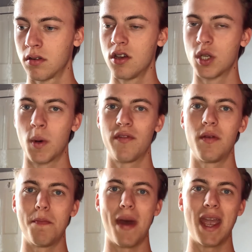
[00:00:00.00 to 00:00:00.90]
Some of the
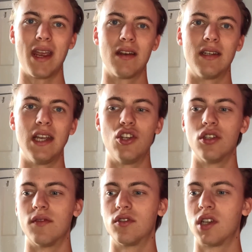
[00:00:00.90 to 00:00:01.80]
main
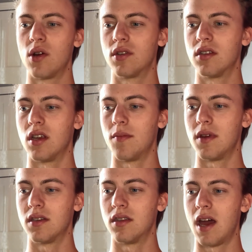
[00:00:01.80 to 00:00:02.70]
teachings of Stoicism
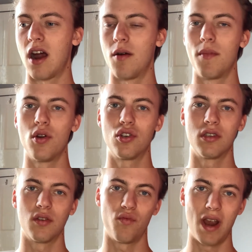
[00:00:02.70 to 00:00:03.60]
is that our
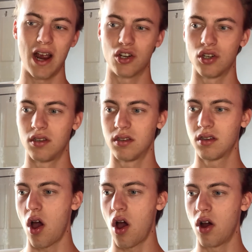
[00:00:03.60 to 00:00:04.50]
emotions and reactions
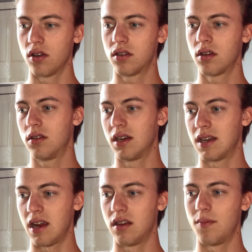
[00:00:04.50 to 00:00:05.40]
aren't
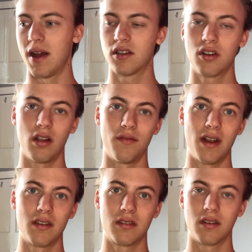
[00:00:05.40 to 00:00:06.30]
dictated by external events,